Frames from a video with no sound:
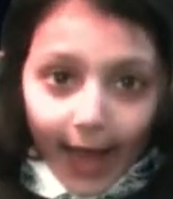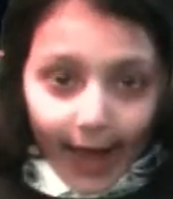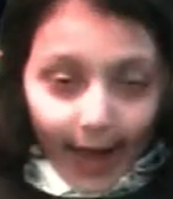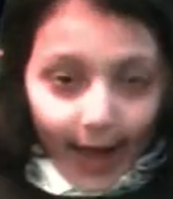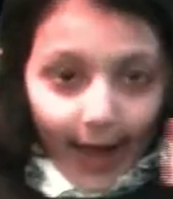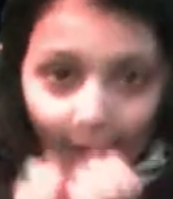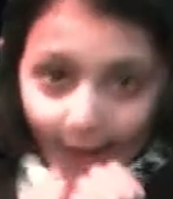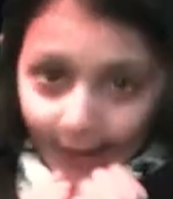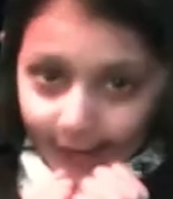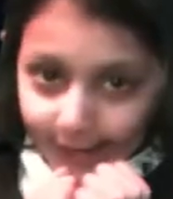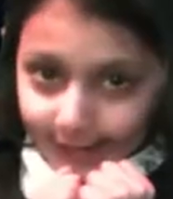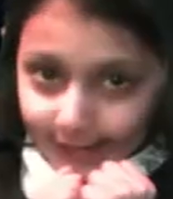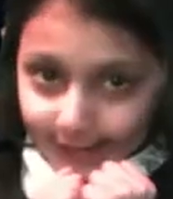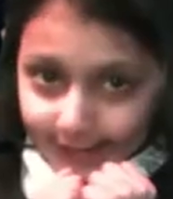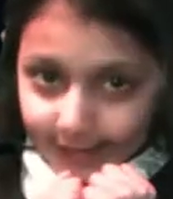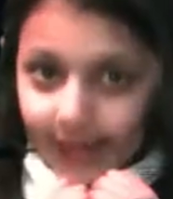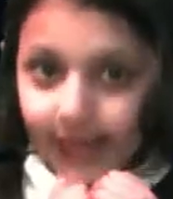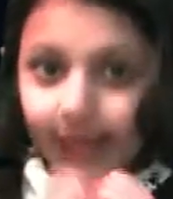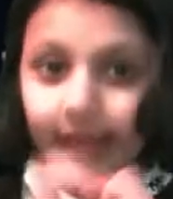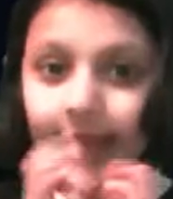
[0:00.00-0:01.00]
I,
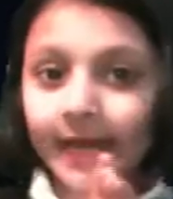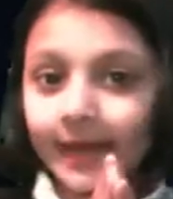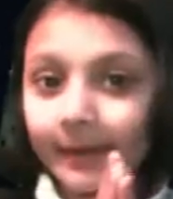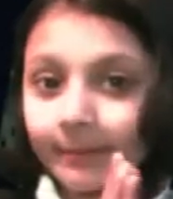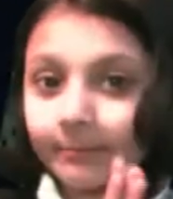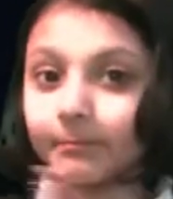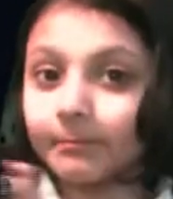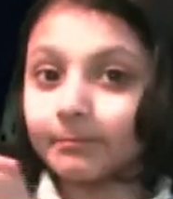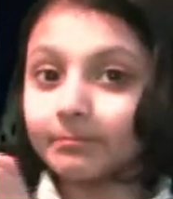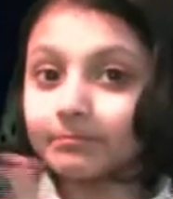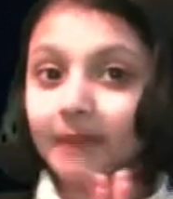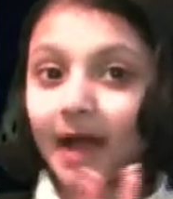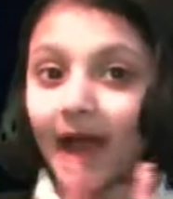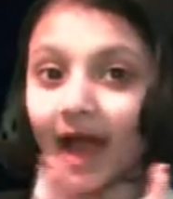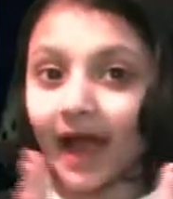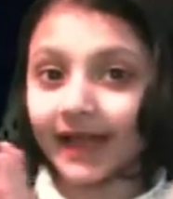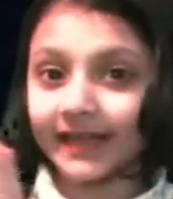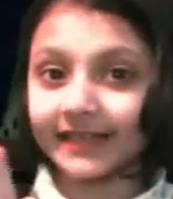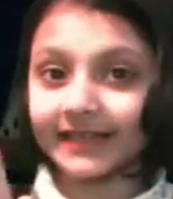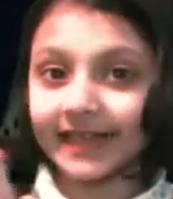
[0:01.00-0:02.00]
in
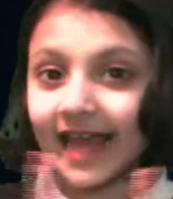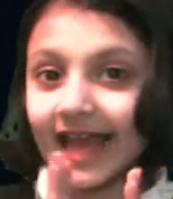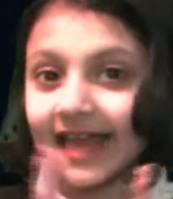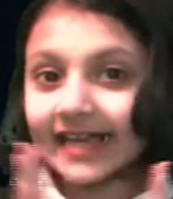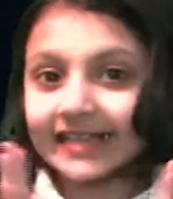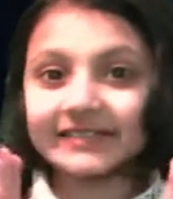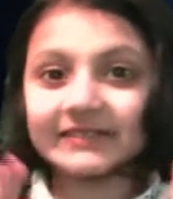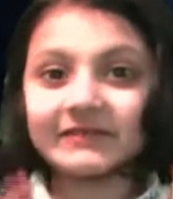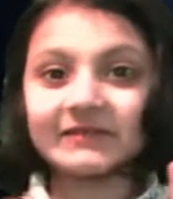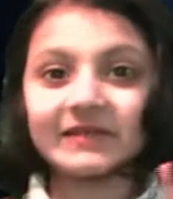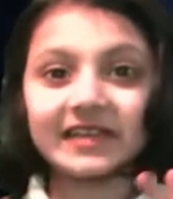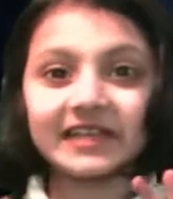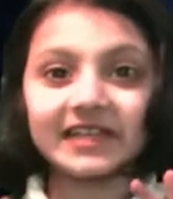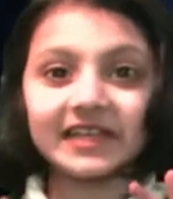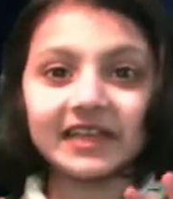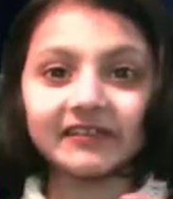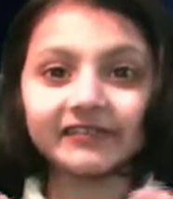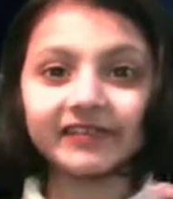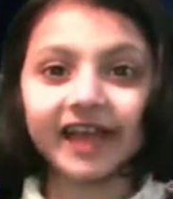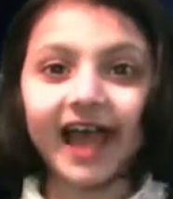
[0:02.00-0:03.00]
my next
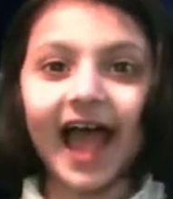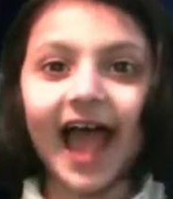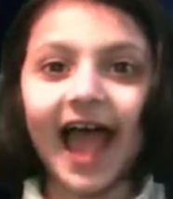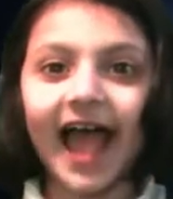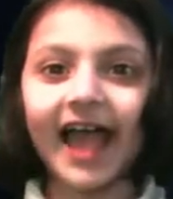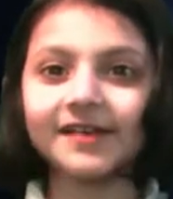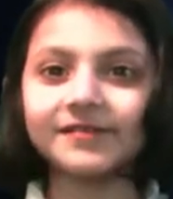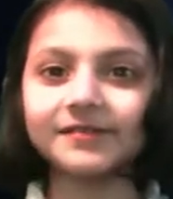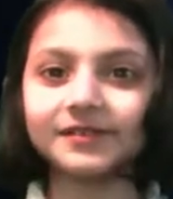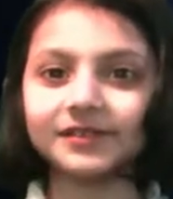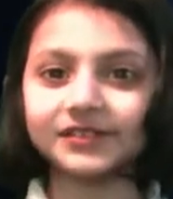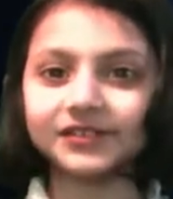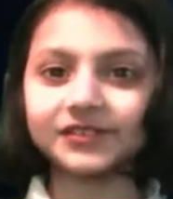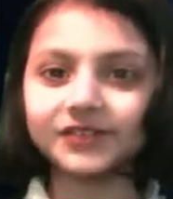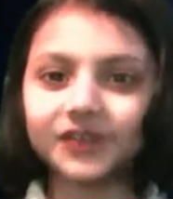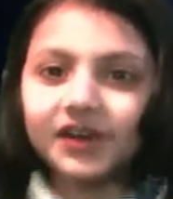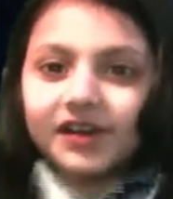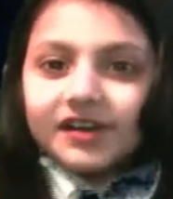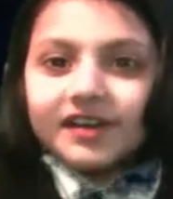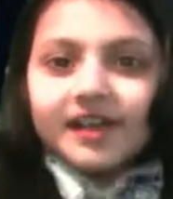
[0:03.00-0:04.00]
video, I will
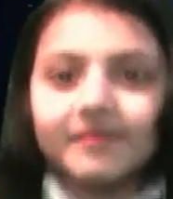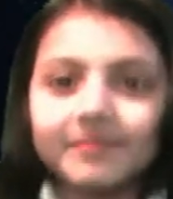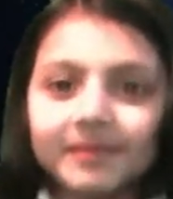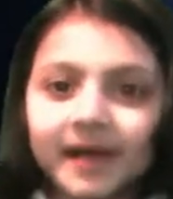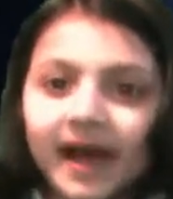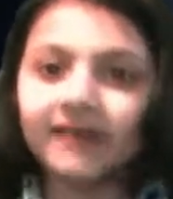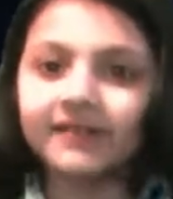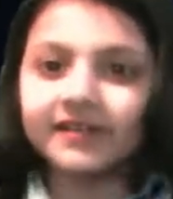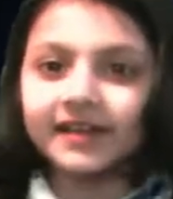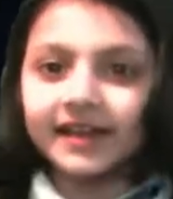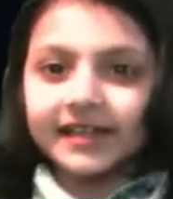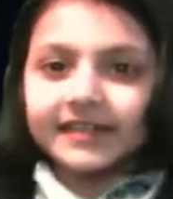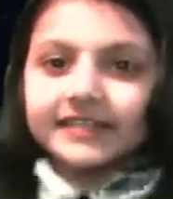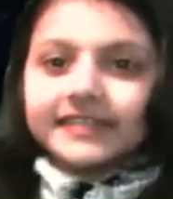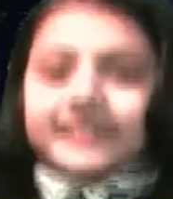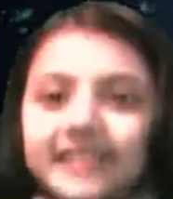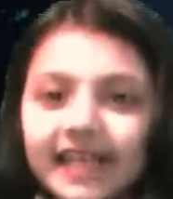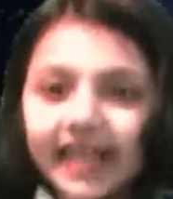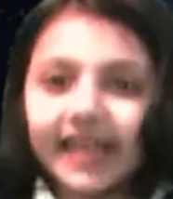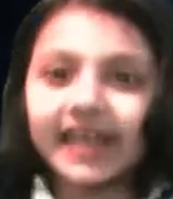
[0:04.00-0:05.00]
talk about
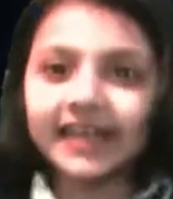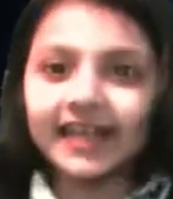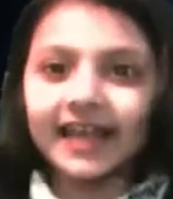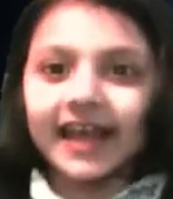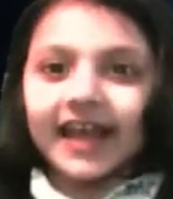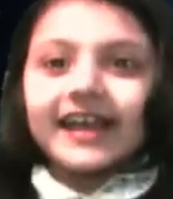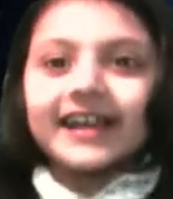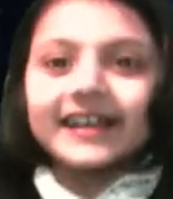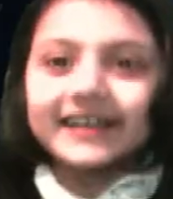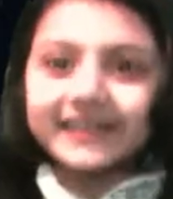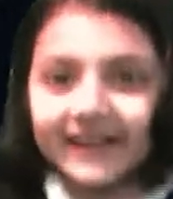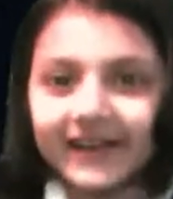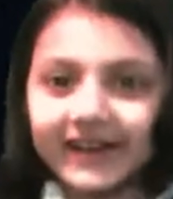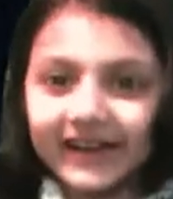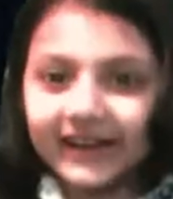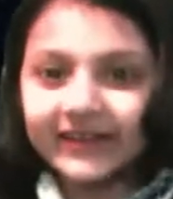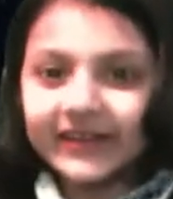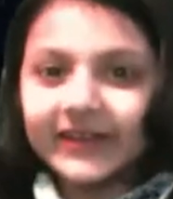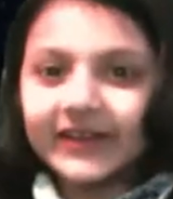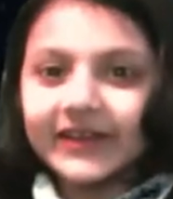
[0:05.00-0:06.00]
did
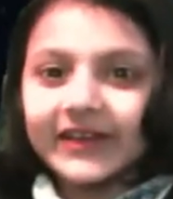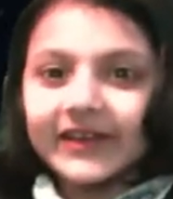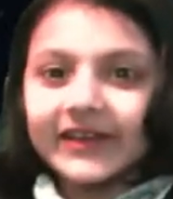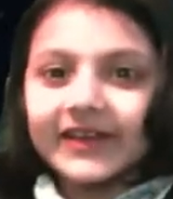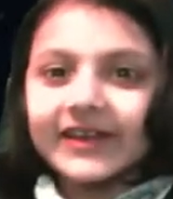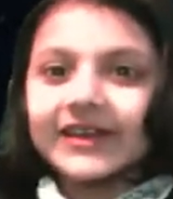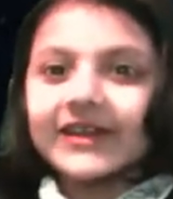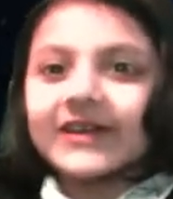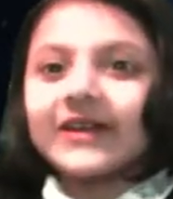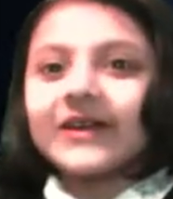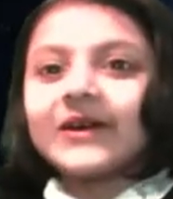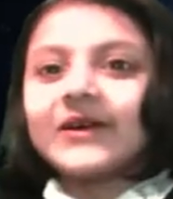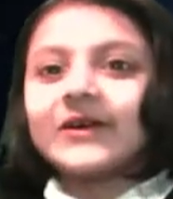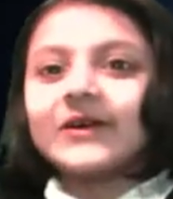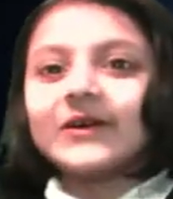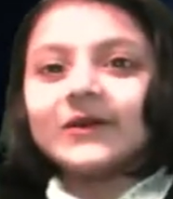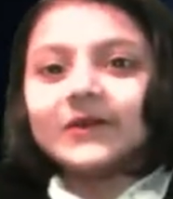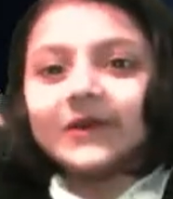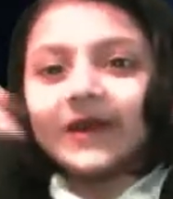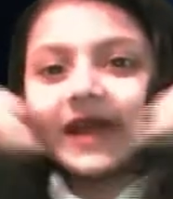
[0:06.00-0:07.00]
God
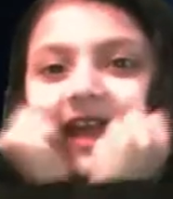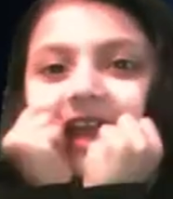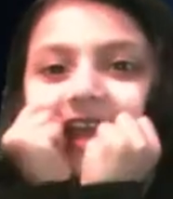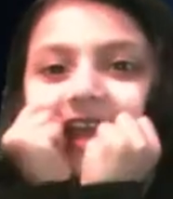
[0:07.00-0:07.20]
create